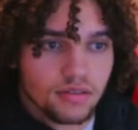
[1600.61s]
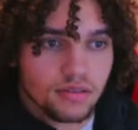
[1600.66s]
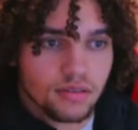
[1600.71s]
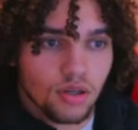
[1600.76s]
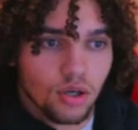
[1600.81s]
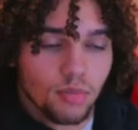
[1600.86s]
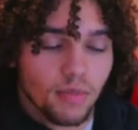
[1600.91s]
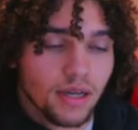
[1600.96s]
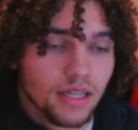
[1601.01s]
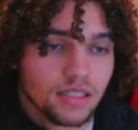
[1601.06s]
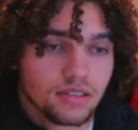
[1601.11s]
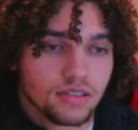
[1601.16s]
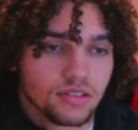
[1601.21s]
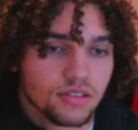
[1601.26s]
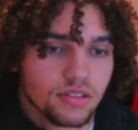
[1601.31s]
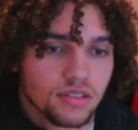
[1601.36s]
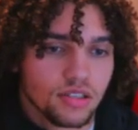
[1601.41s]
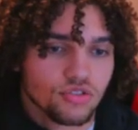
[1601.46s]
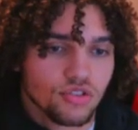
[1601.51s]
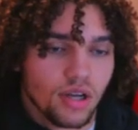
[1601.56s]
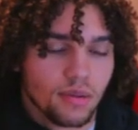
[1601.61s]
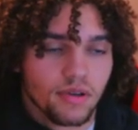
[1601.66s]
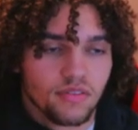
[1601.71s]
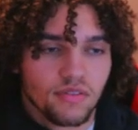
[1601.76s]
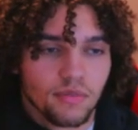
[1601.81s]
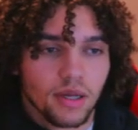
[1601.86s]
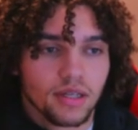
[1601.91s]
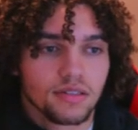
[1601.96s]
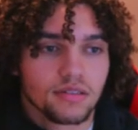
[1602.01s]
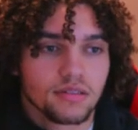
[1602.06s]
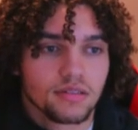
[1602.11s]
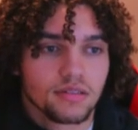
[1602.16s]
Oh, it's just going to drop. Never mind.